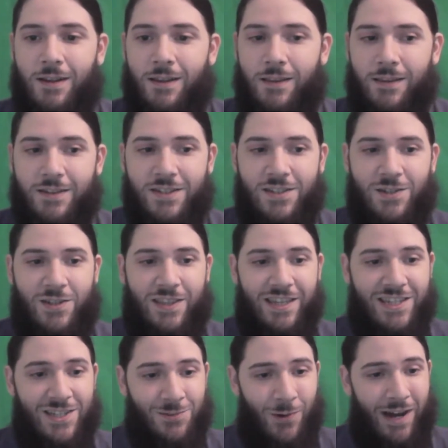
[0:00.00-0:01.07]

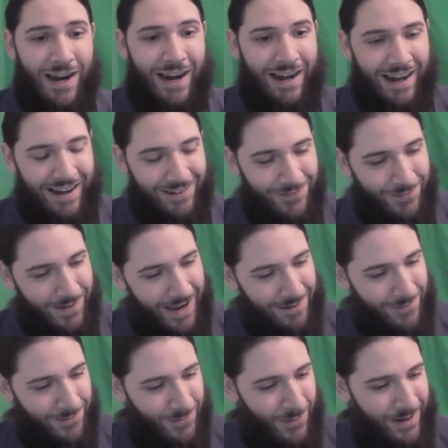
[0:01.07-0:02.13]
this is why
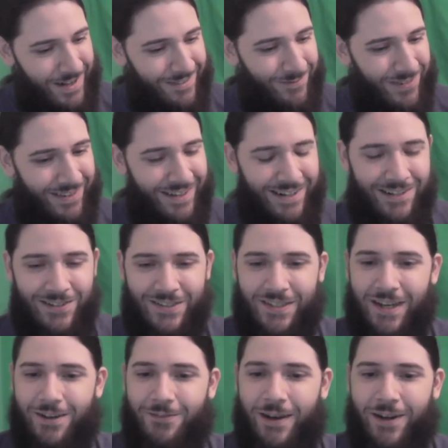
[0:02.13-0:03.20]
I've avoided political
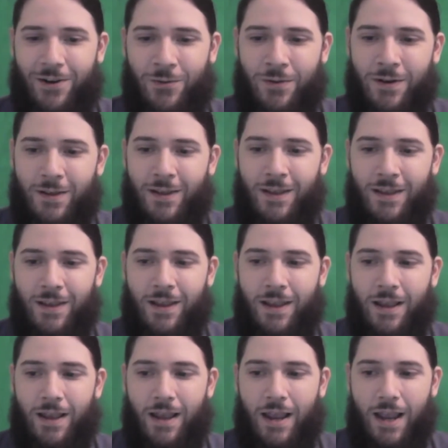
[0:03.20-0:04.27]
stuff. I don't
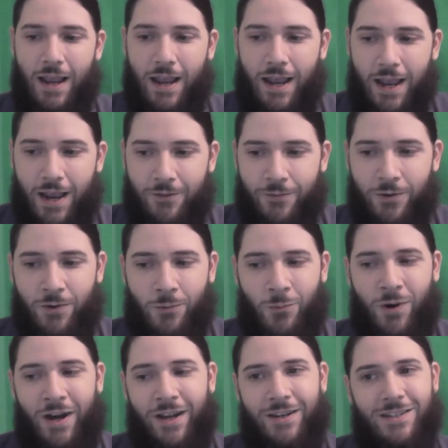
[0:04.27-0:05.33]
ever
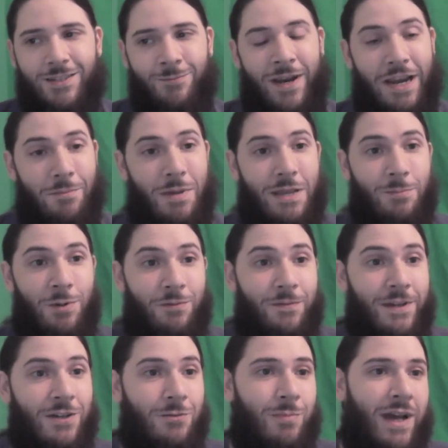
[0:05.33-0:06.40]
want to make people
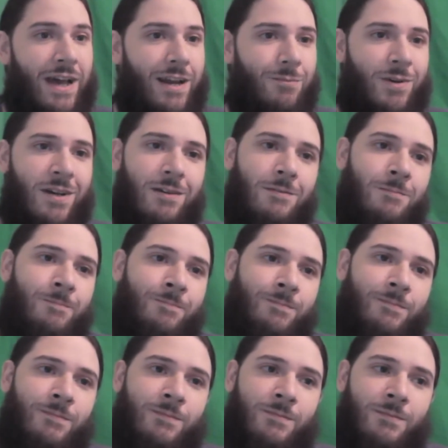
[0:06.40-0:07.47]
feel bad, but
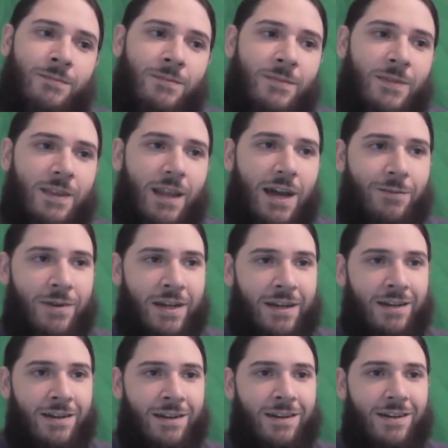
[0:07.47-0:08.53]

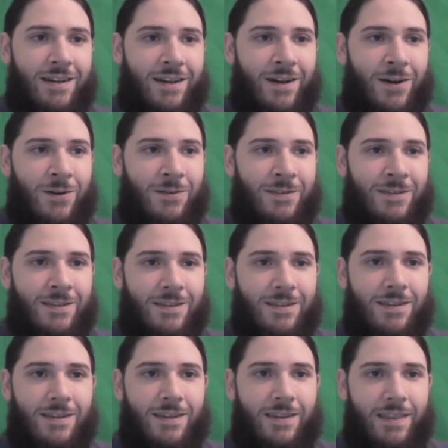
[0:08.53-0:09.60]

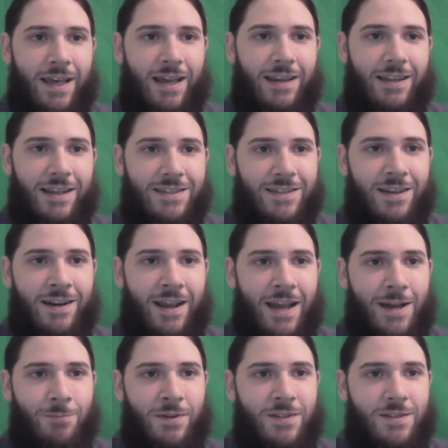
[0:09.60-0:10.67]
that's going to
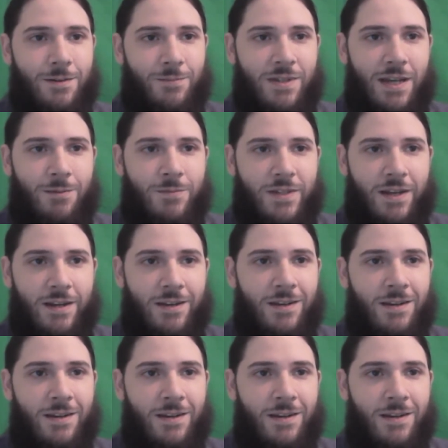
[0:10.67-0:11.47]
happen sometimes. I